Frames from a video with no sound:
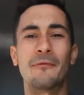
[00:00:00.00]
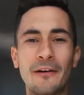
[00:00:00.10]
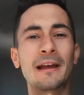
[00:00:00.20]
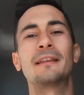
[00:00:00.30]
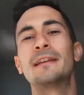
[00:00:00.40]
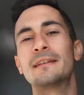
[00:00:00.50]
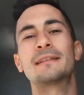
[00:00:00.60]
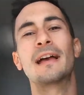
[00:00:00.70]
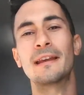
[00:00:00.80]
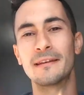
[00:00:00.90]
Finally, he
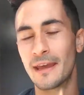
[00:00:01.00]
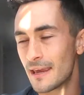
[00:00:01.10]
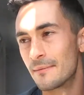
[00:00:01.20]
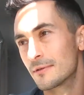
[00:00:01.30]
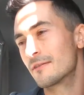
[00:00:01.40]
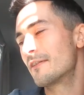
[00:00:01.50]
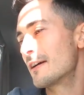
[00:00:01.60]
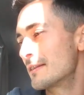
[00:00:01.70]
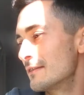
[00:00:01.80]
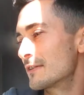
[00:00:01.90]
decided, hey, I'm going to
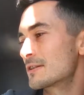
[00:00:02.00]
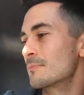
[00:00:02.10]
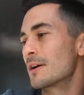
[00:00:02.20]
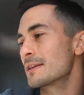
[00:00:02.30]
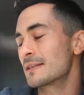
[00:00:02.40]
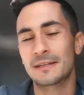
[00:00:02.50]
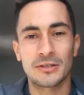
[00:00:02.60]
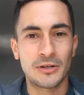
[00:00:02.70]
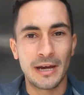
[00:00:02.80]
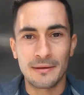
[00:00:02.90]
file the eviction process
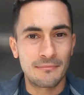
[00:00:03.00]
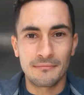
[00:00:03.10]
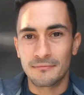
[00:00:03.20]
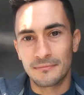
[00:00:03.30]
and try and